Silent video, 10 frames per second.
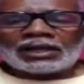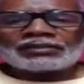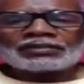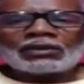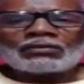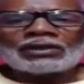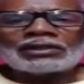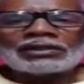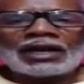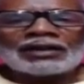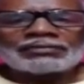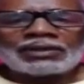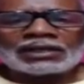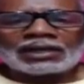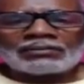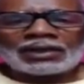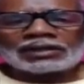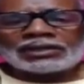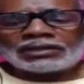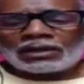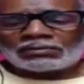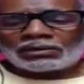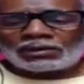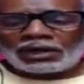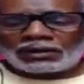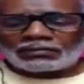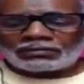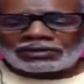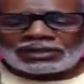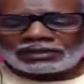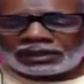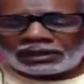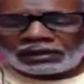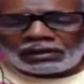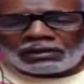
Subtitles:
And so when the Dice Man come back in here, I'm going to have him read that.